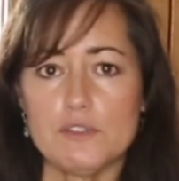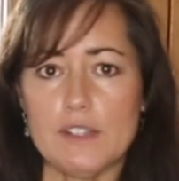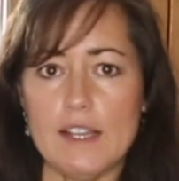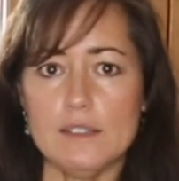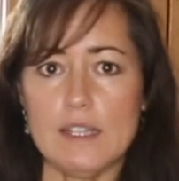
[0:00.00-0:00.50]
to
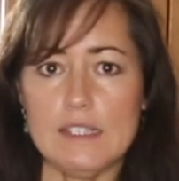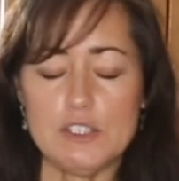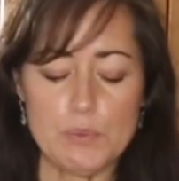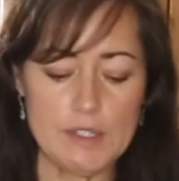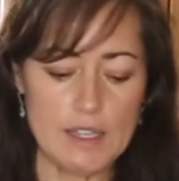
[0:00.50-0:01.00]
flatten
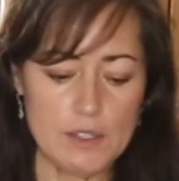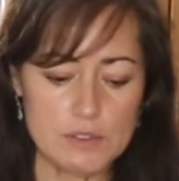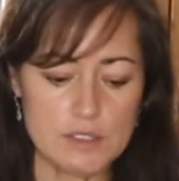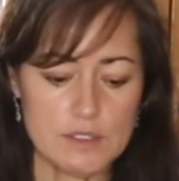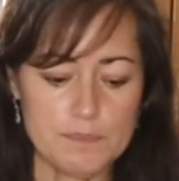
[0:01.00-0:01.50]
each one
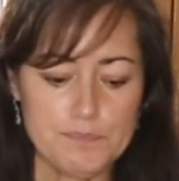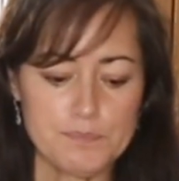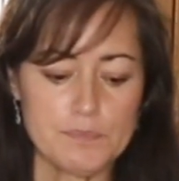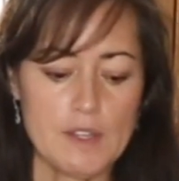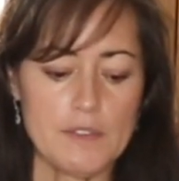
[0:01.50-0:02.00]
out.
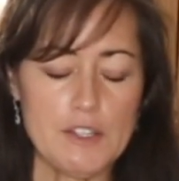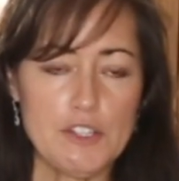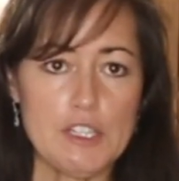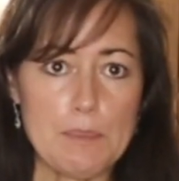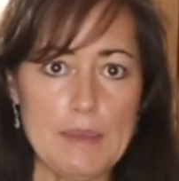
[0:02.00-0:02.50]
Then
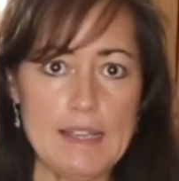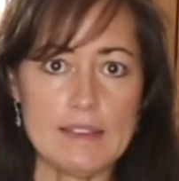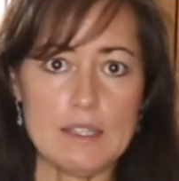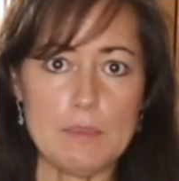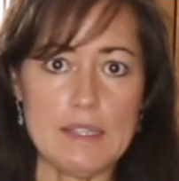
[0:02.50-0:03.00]
you're going to
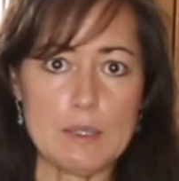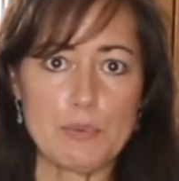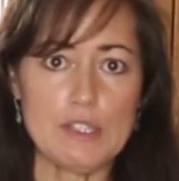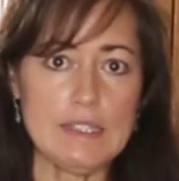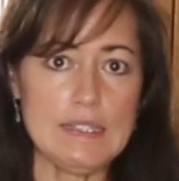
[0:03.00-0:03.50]
bake them in a
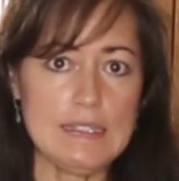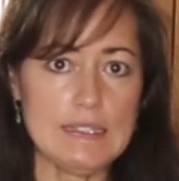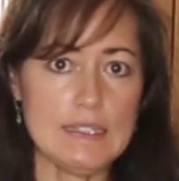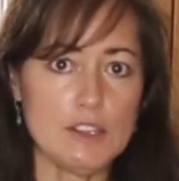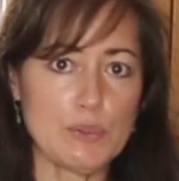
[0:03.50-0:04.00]
preheated